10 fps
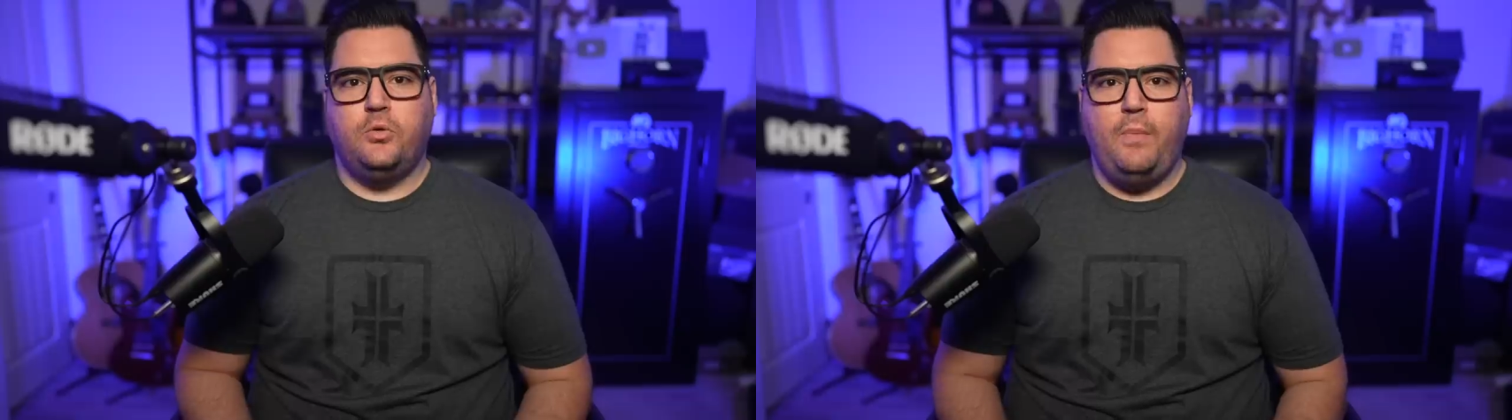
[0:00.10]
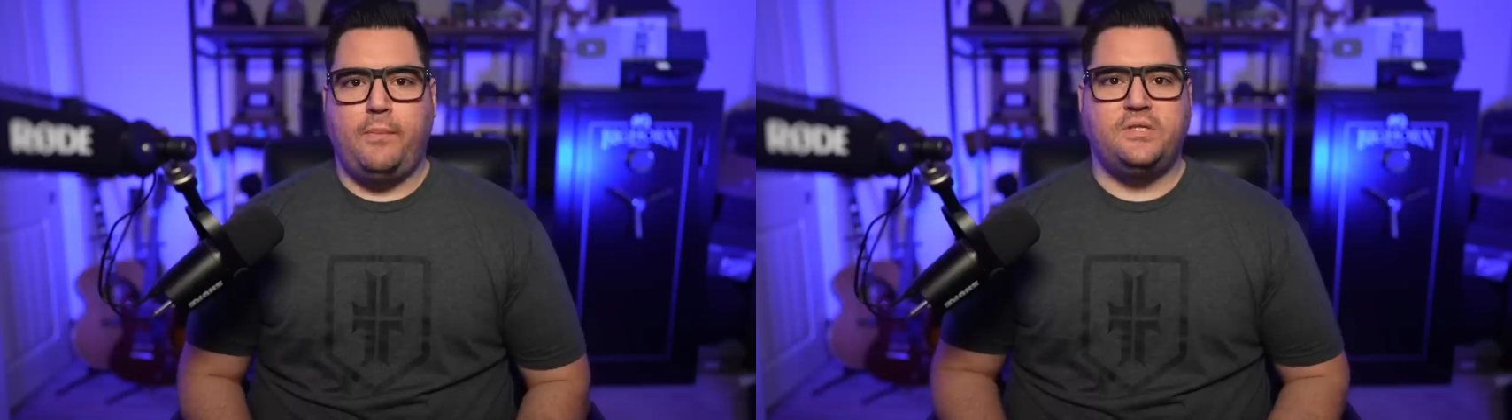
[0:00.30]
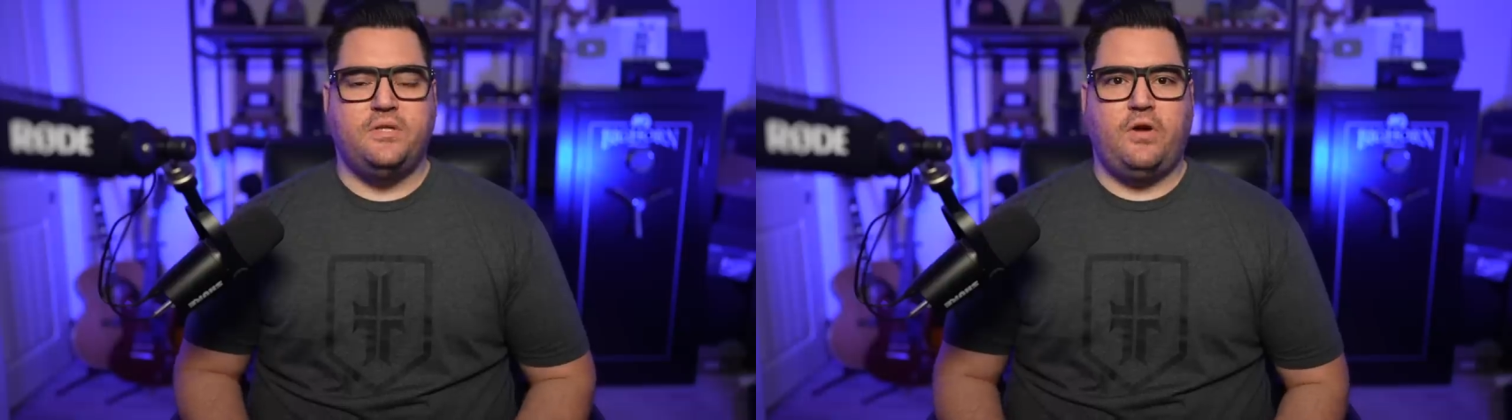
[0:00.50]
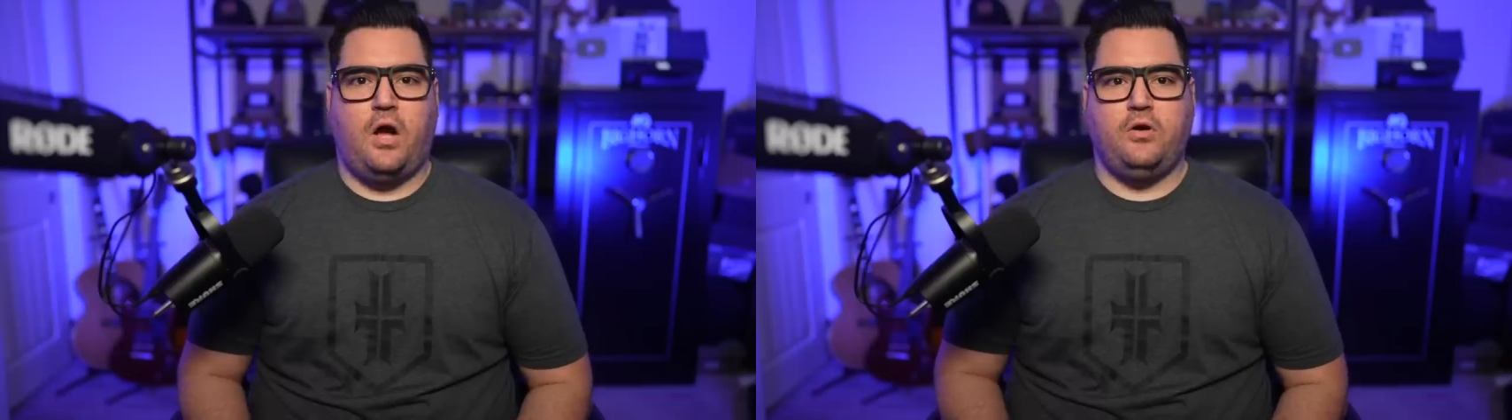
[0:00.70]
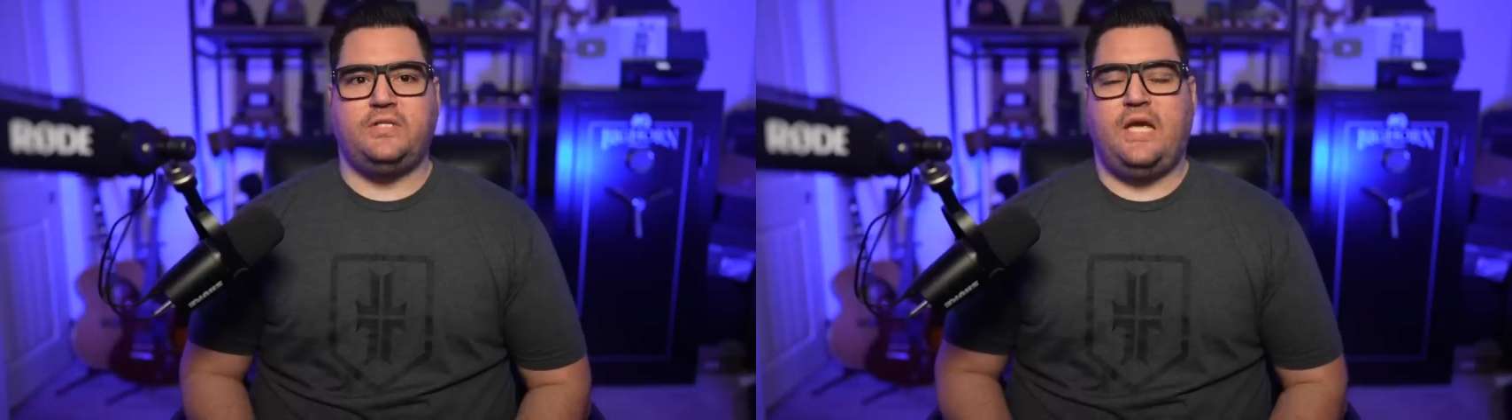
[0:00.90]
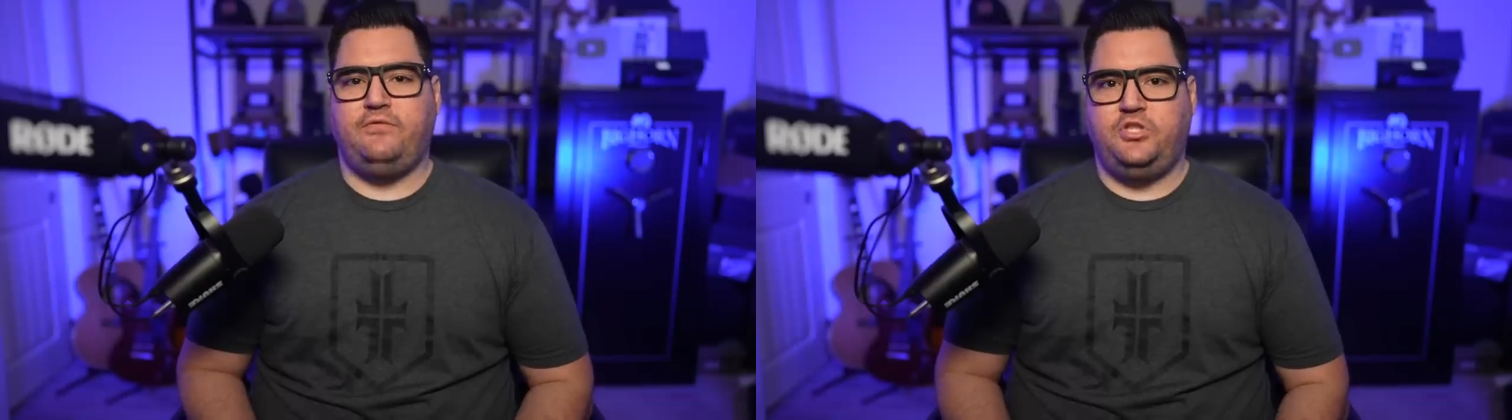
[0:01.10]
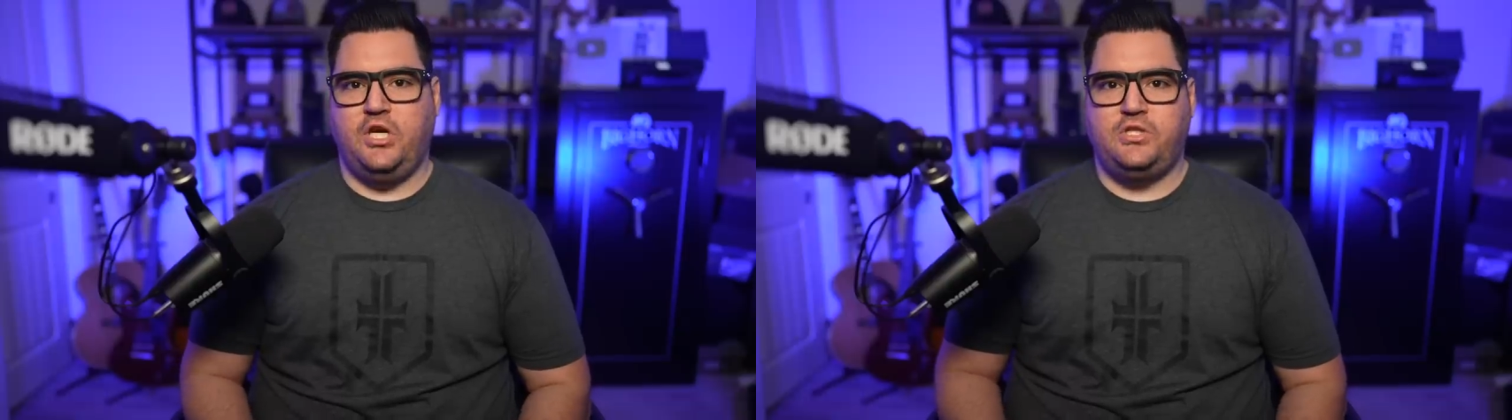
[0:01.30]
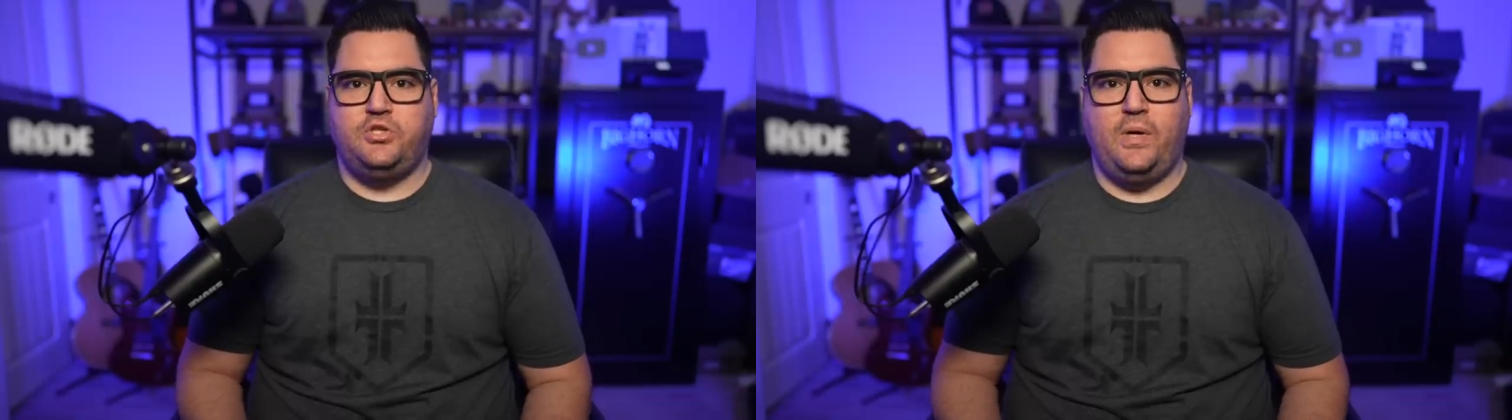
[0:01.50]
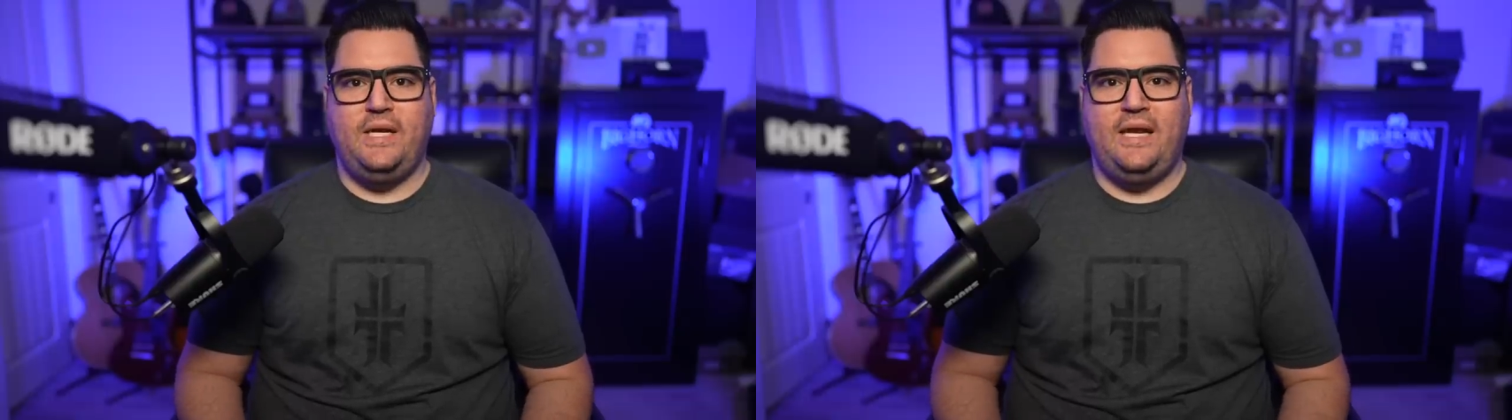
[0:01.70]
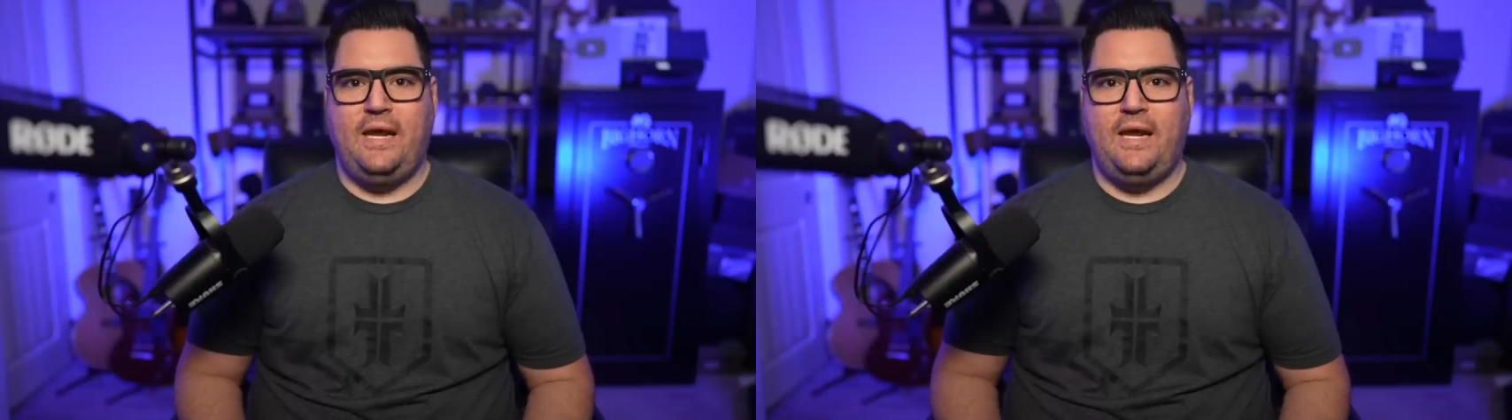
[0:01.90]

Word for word: members of Congress have just joined in